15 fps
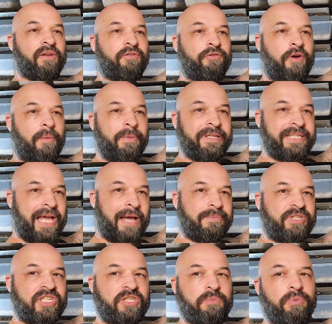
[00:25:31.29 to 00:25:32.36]
from the
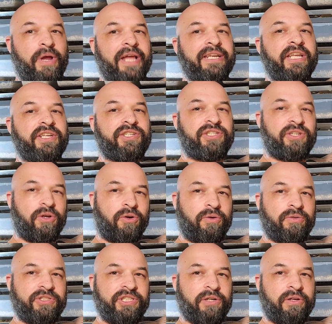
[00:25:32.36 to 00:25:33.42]
time she's pregnant, she'll
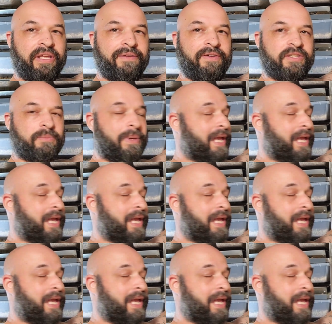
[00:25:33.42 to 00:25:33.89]
give us